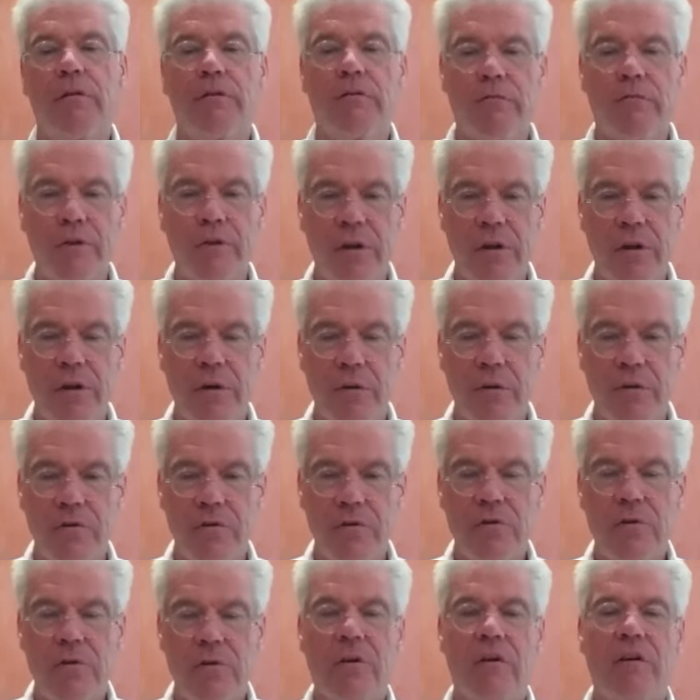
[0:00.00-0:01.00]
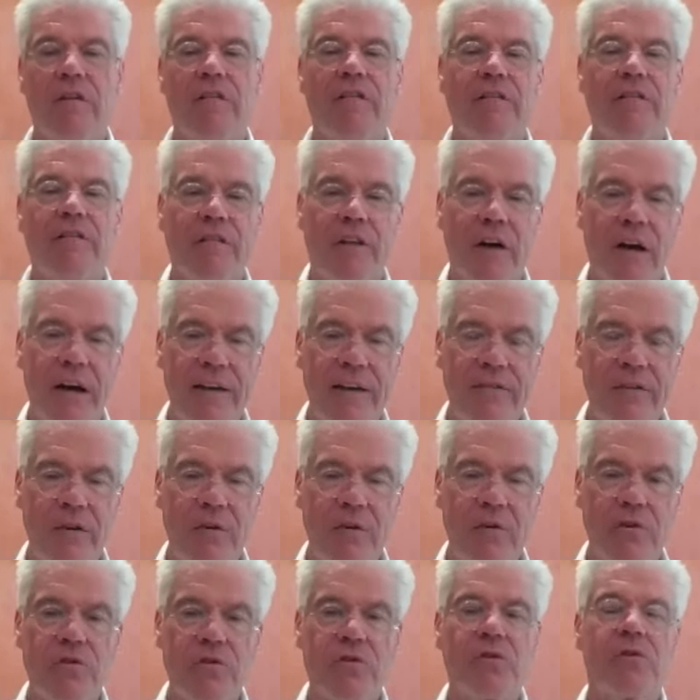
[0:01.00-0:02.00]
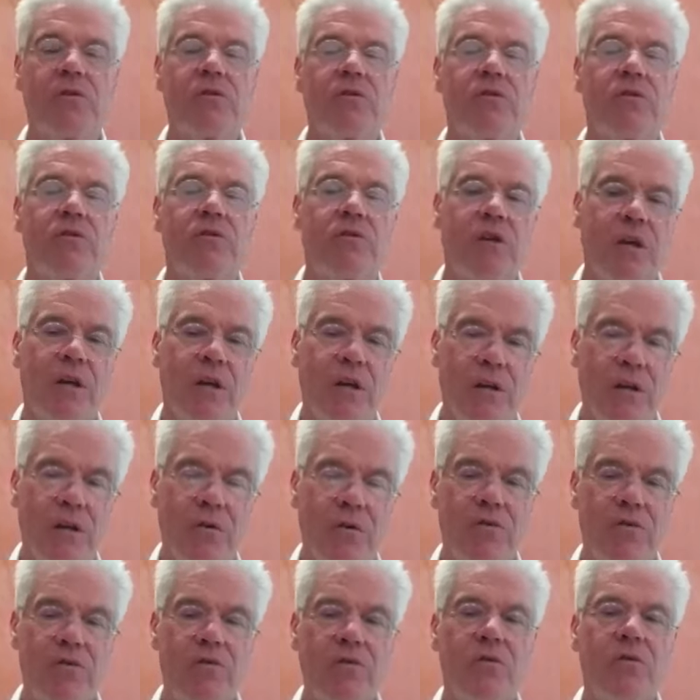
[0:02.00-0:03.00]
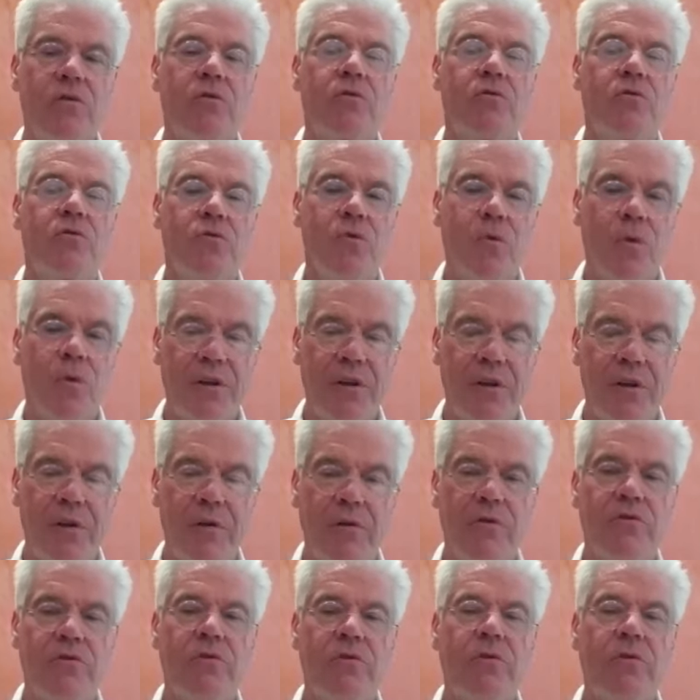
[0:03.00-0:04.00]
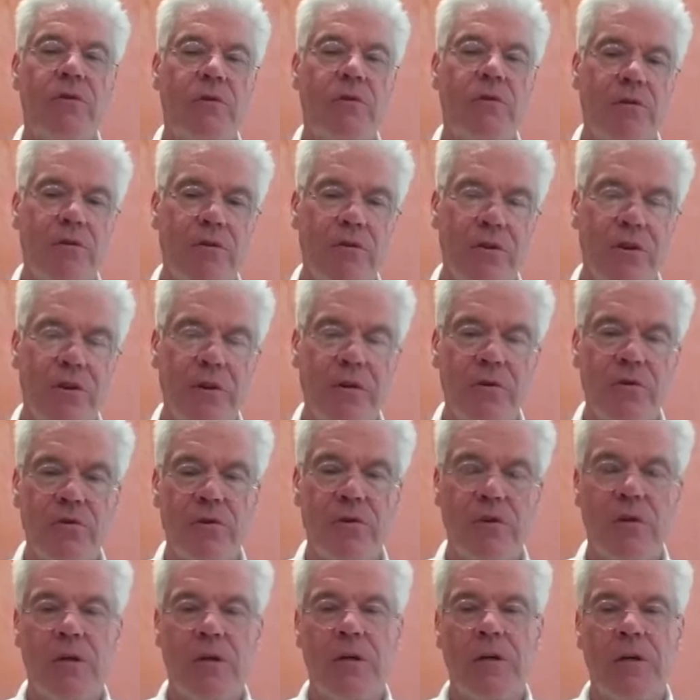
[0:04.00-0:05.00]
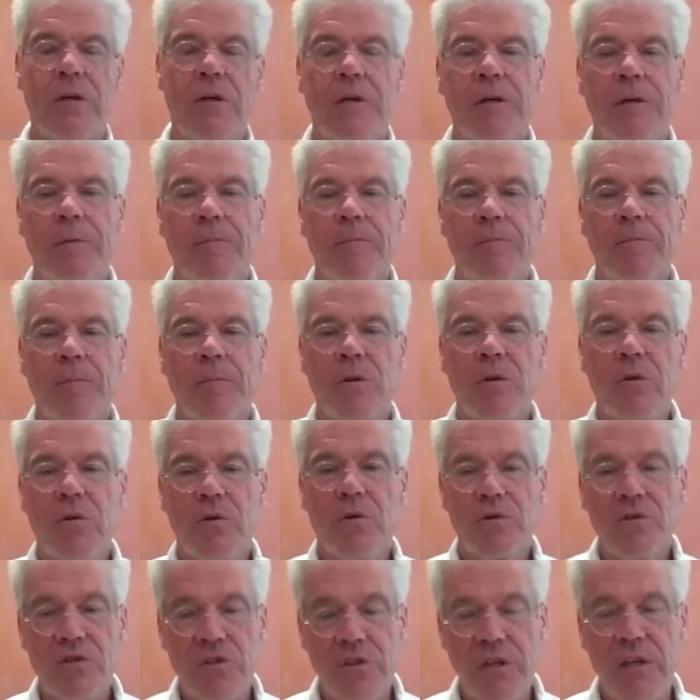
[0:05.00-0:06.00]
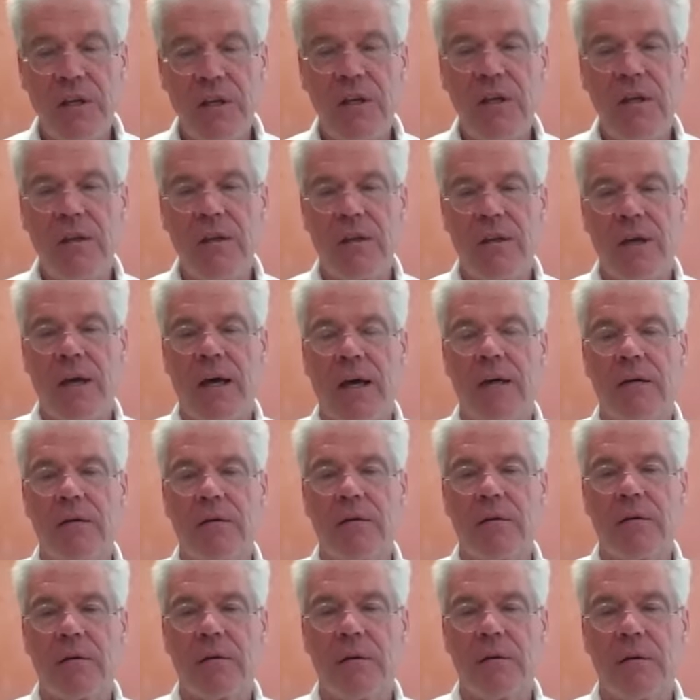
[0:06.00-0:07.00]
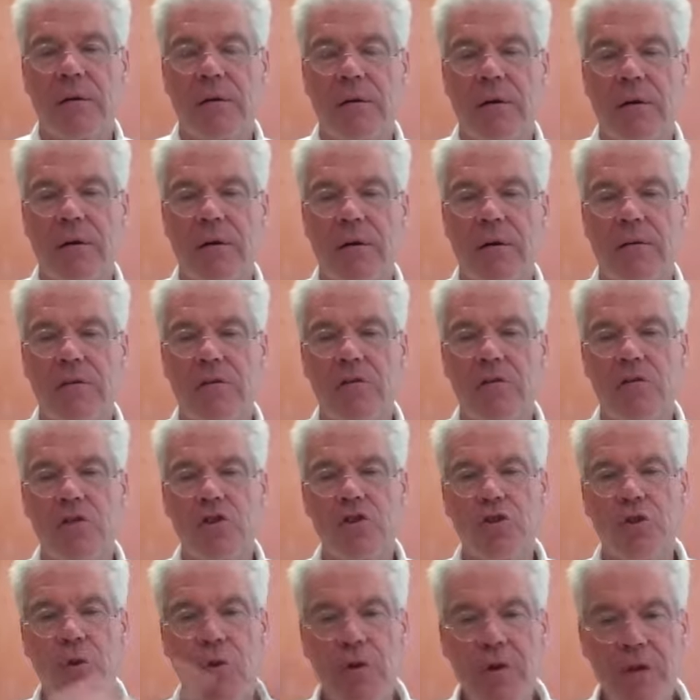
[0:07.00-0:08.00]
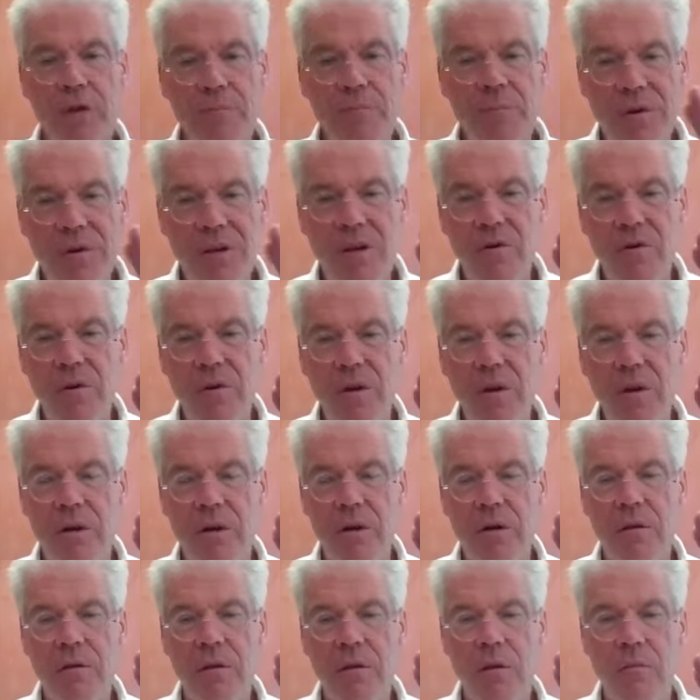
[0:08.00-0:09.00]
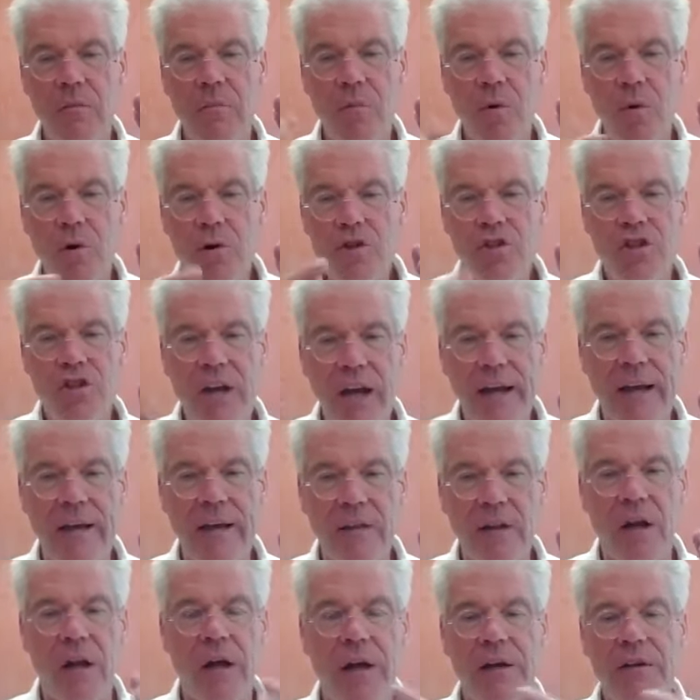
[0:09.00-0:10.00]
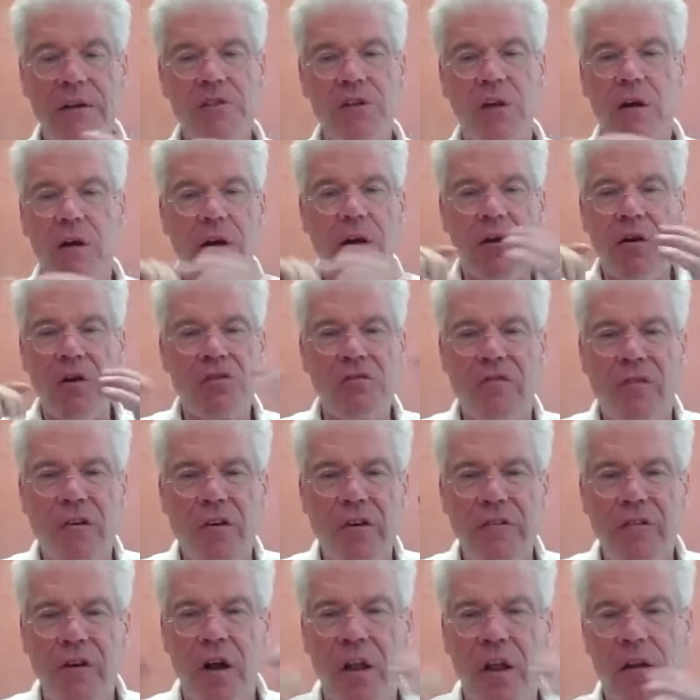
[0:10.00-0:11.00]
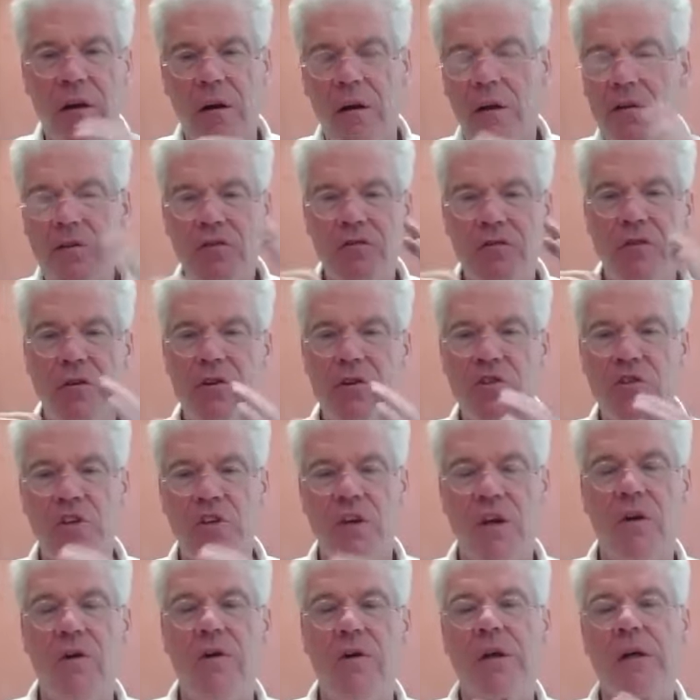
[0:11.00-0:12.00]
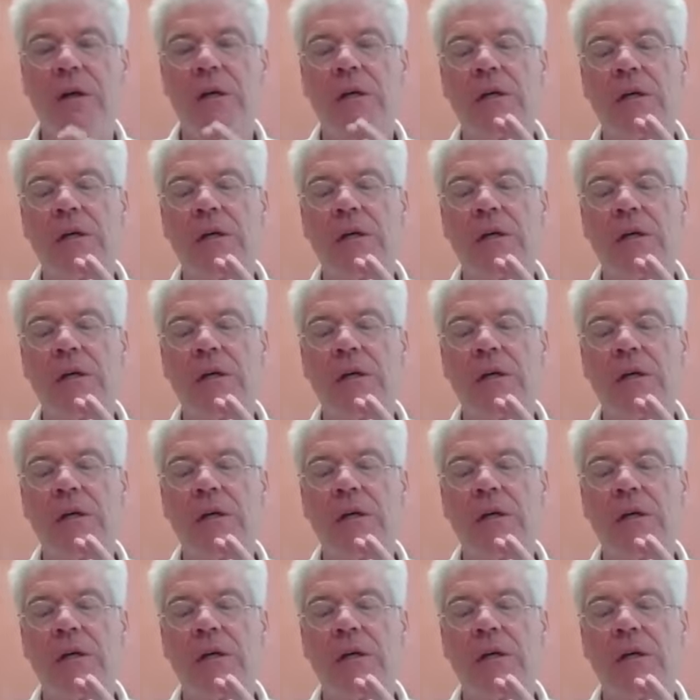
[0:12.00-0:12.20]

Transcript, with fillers: 3 years, 5 years, 10 years, 20 years, 30 years, you'll see that the shorter the period, the more jagged the lines are. It looks very volatile. It's very scary.